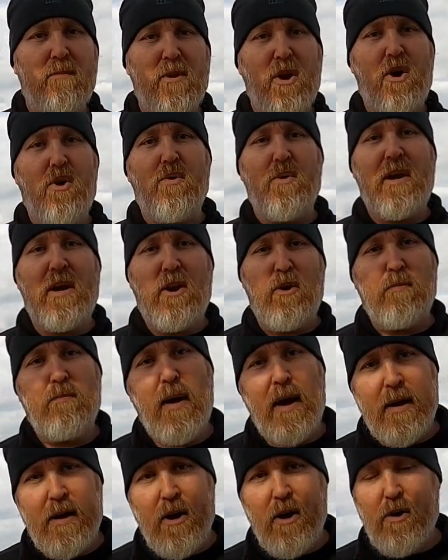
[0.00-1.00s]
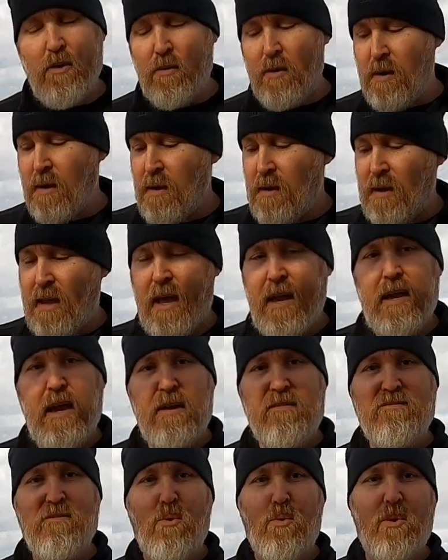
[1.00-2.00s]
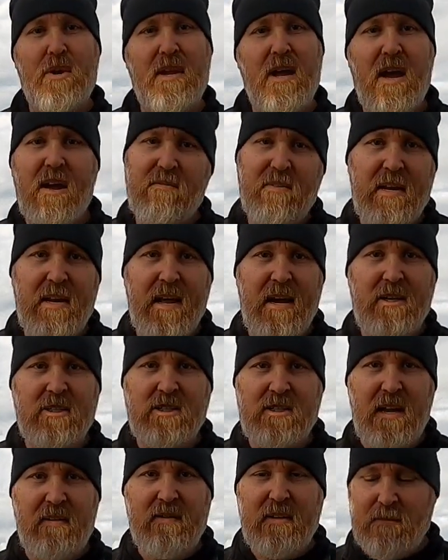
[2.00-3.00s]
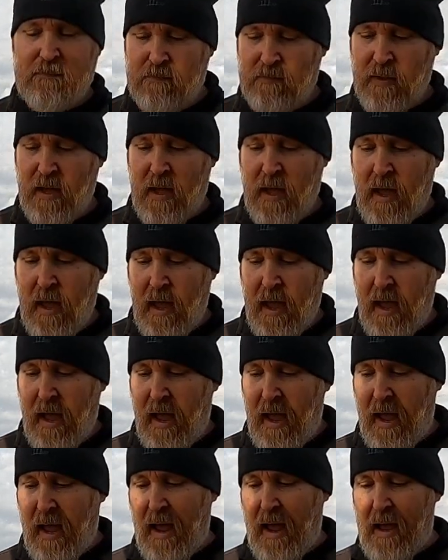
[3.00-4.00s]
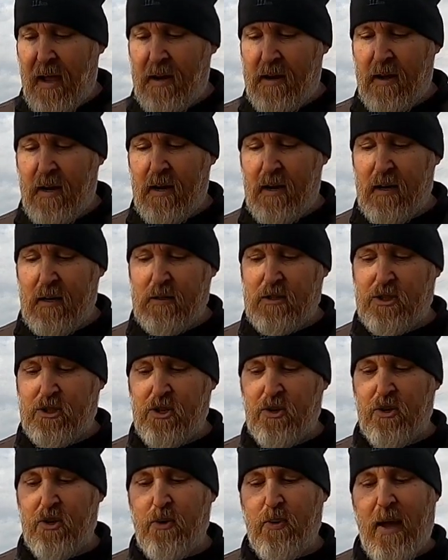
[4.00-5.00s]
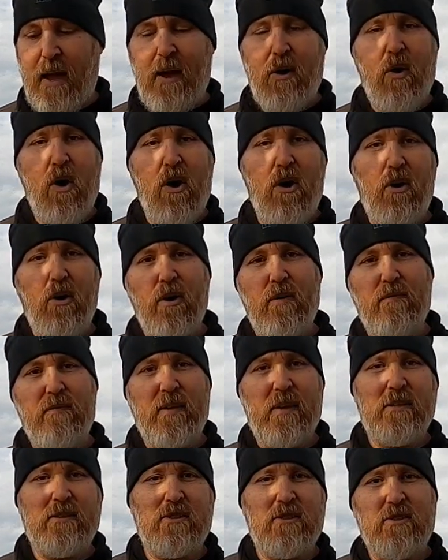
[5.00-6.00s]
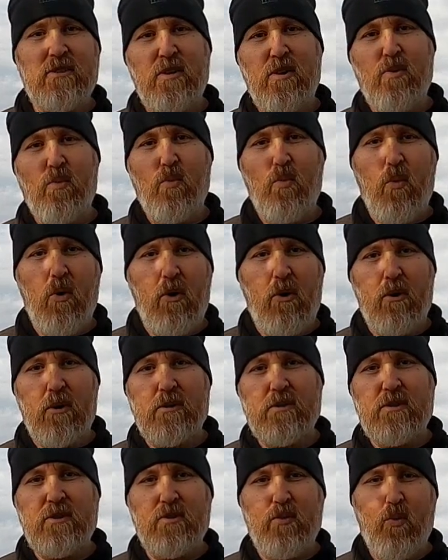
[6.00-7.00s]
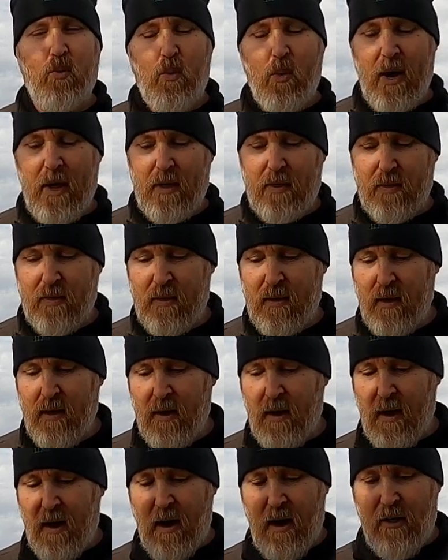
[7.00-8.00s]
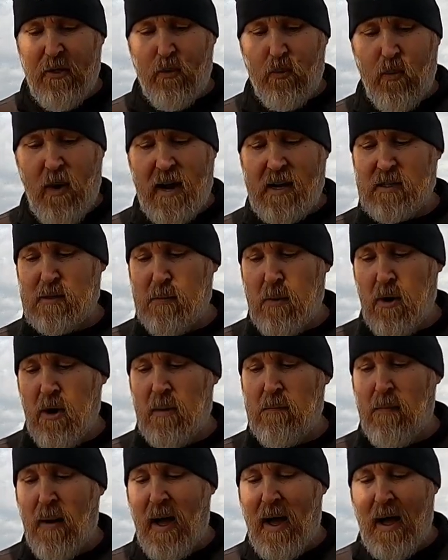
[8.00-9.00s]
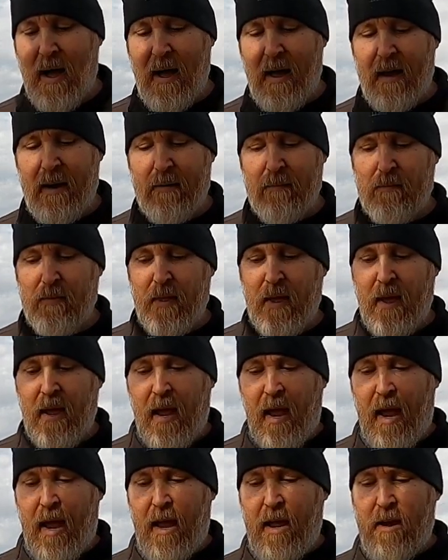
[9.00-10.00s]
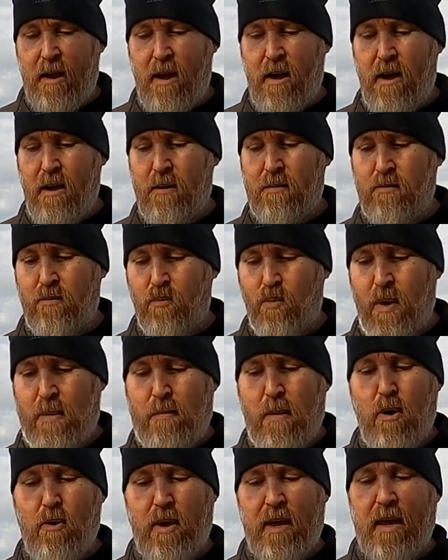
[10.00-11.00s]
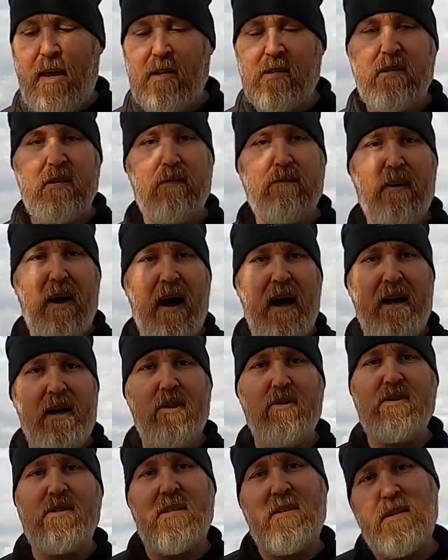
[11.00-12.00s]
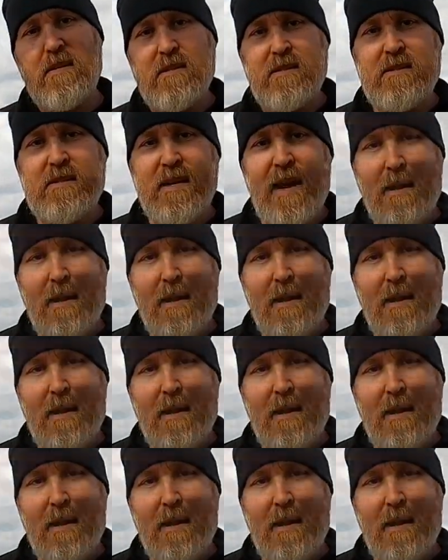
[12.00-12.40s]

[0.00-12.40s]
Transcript: node here, my node, KK4DIV-7, and uh, show you how all of this works with uh, the Raspberry Pi and uh, remoting into the Pi using this